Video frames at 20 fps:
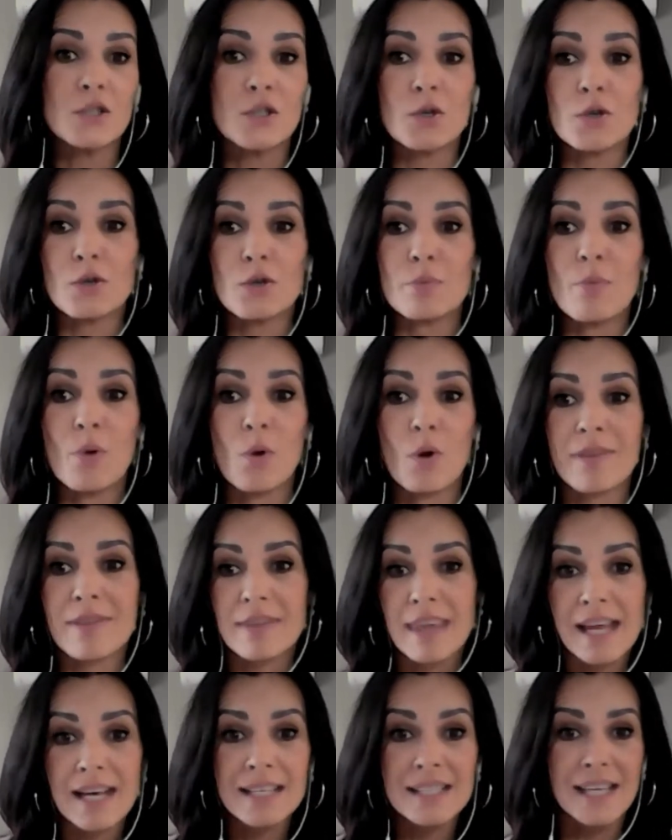do more
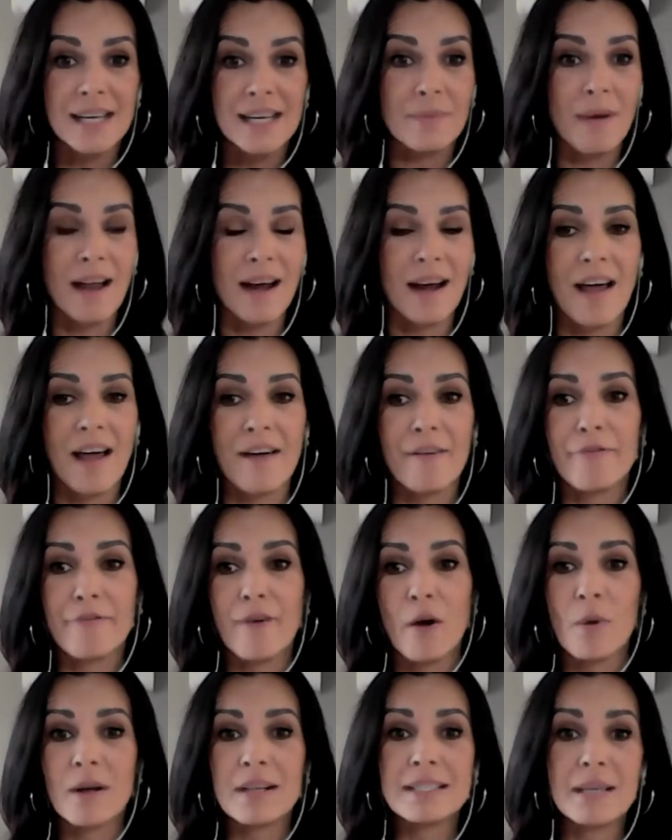things in my life.
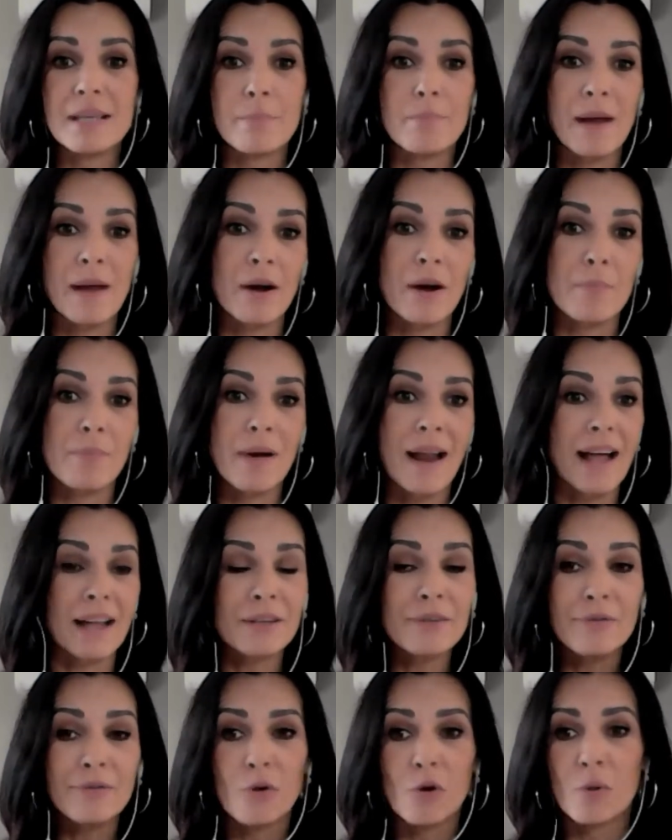I want a bigger
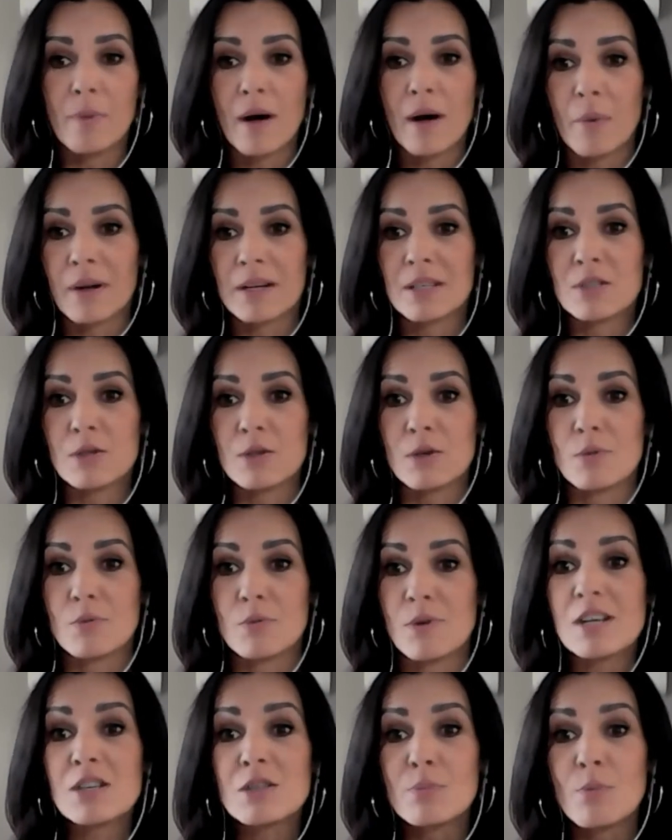platform. I want to
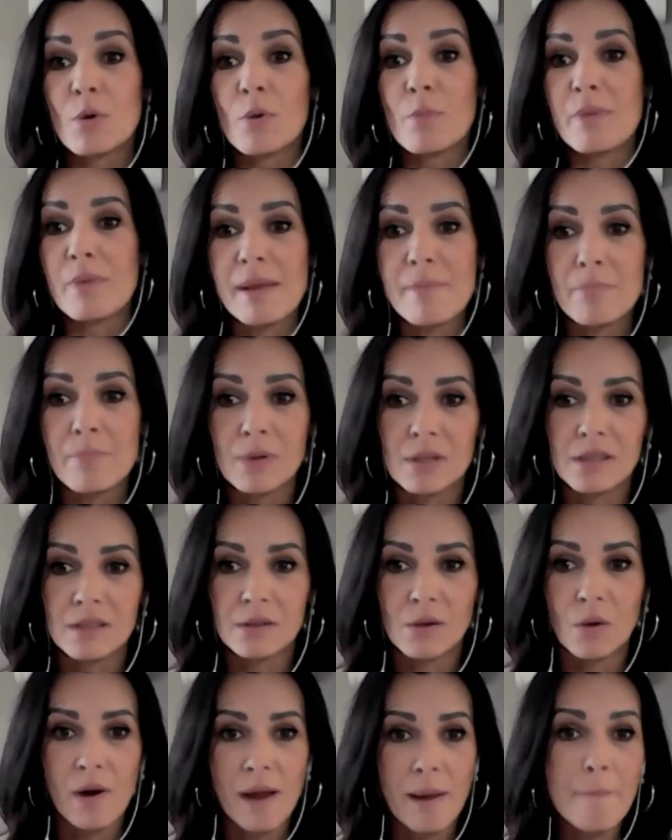reach more
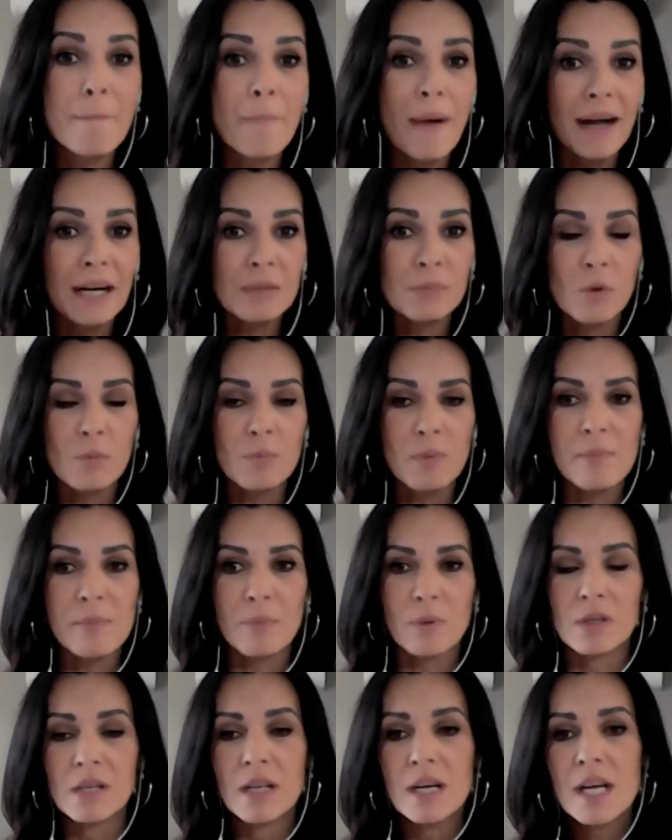people, impact more
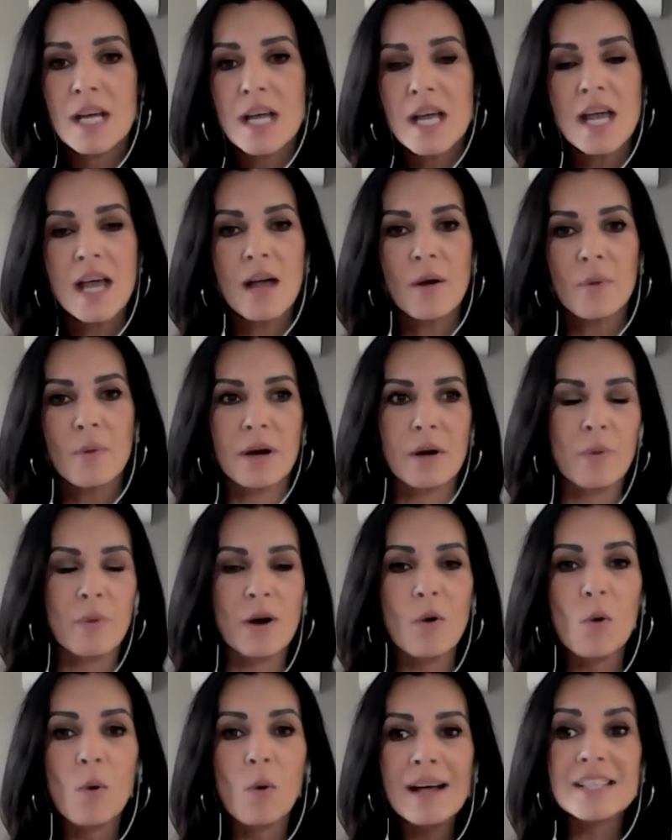people. We're
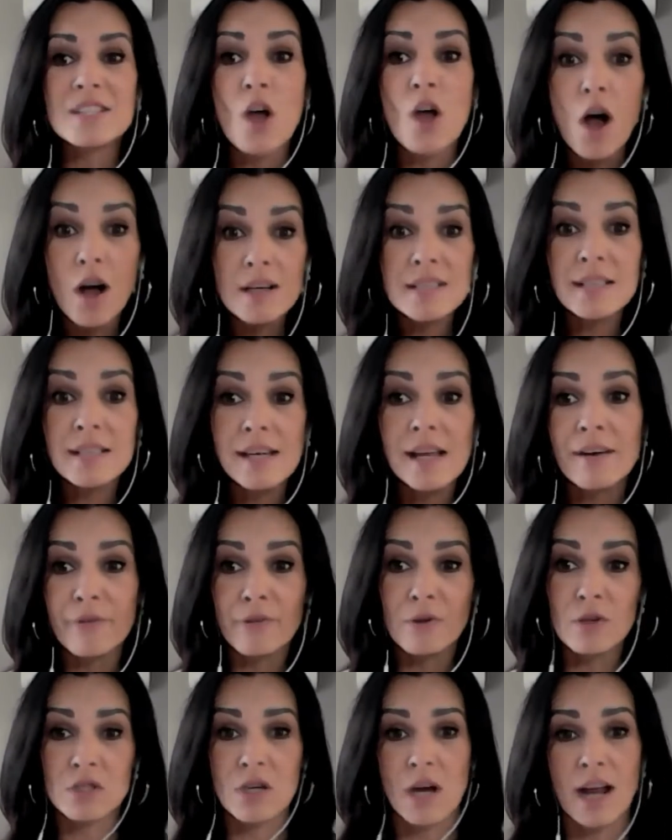always asking
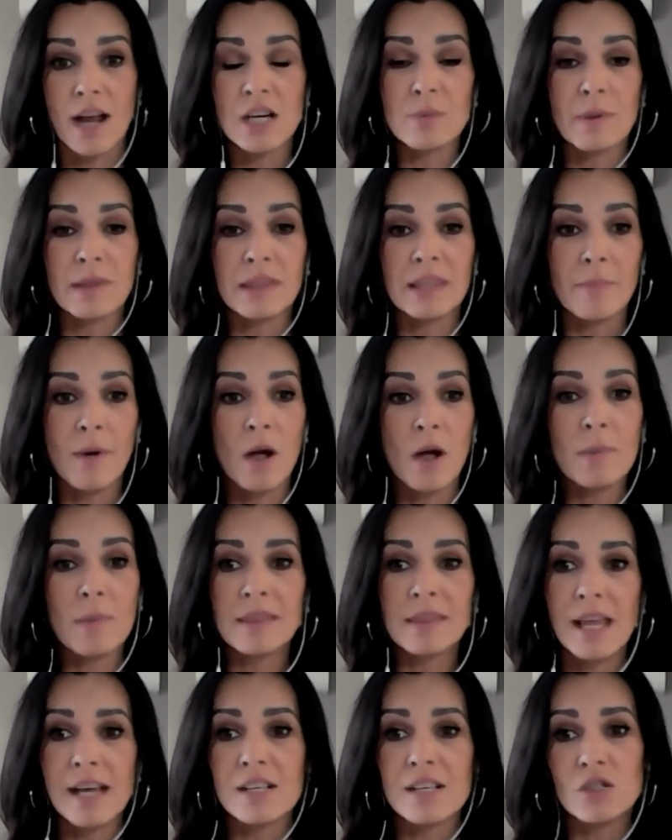for change, but the
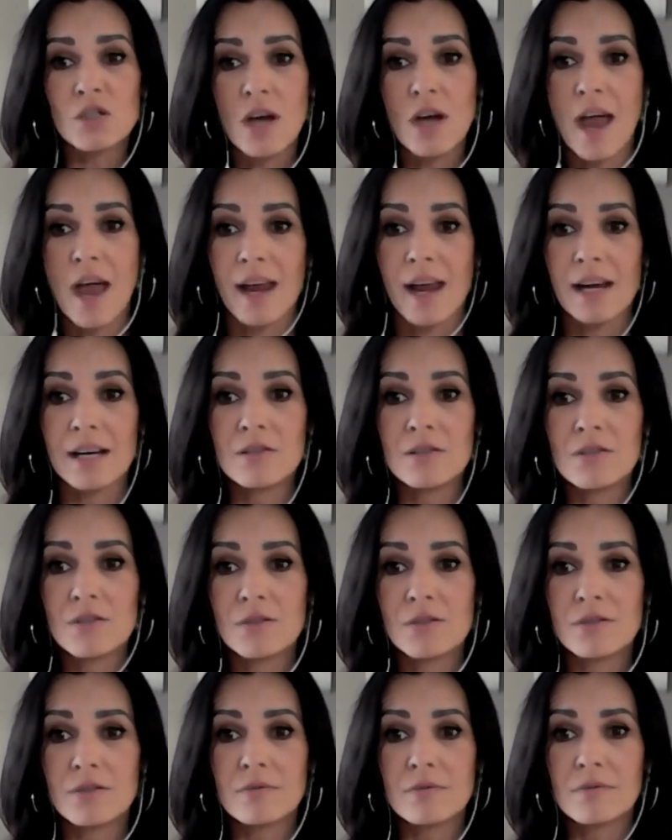moment things
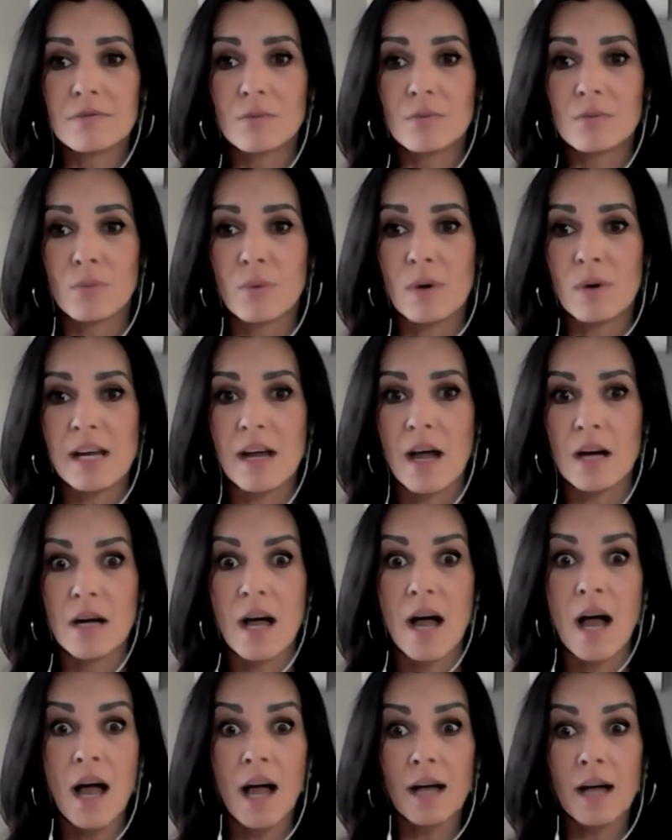change, we go, no,
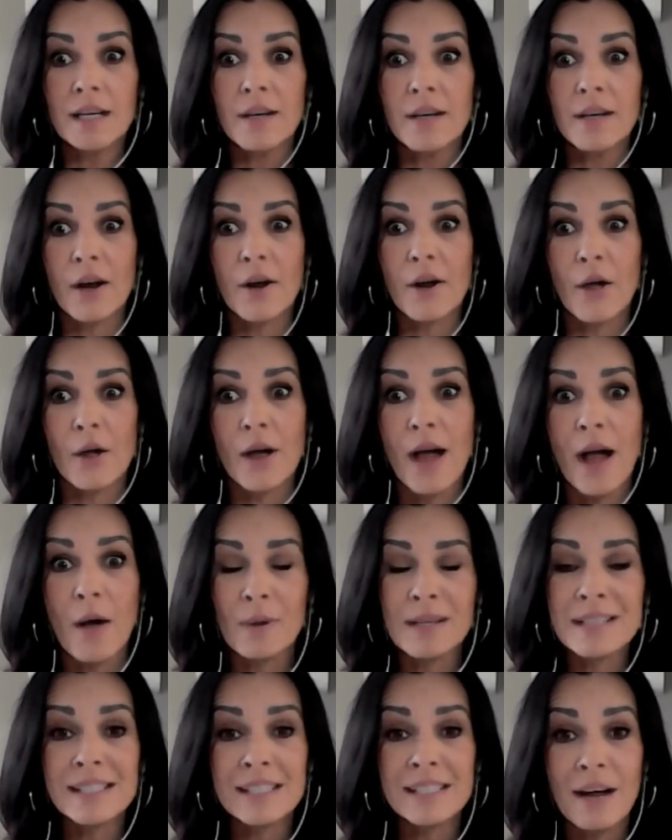I
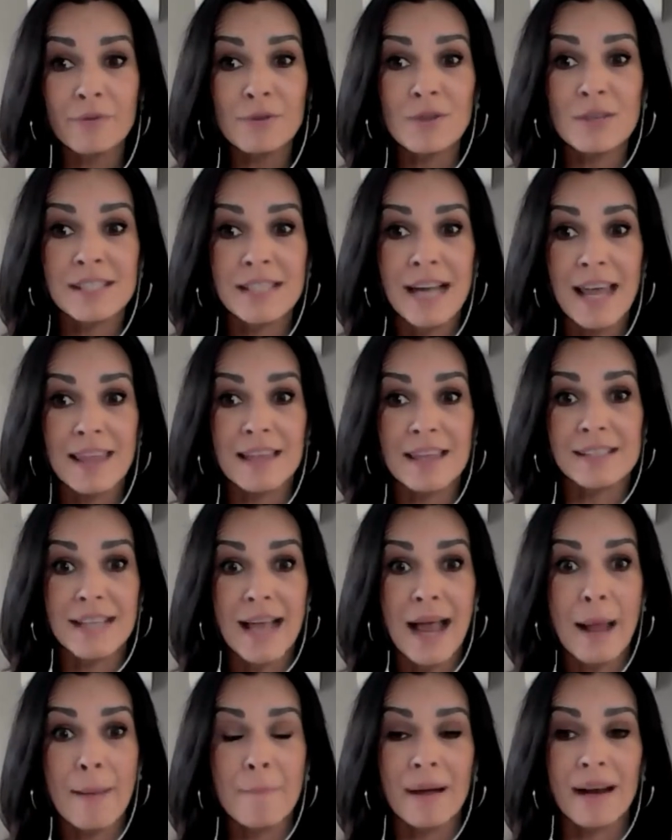want stuff to stay the
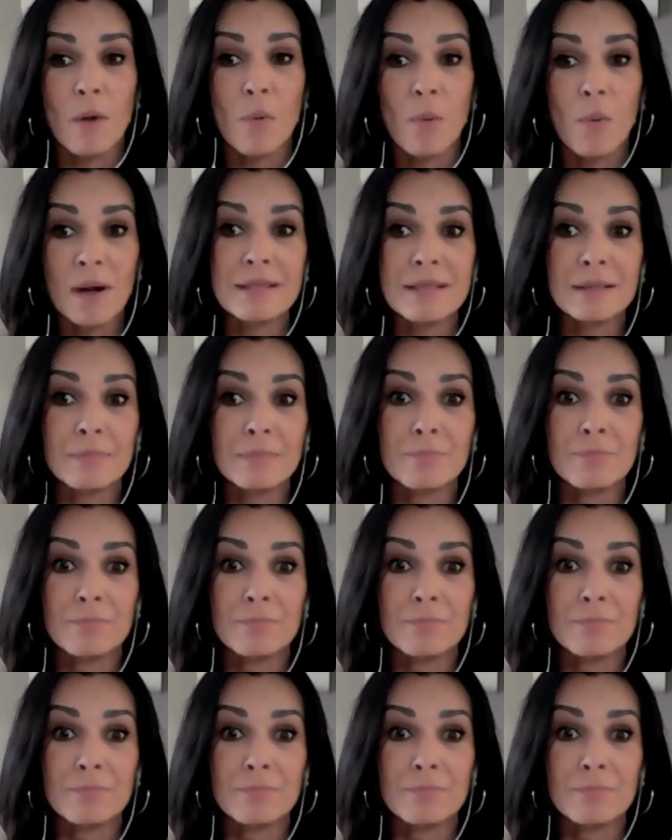same, but I want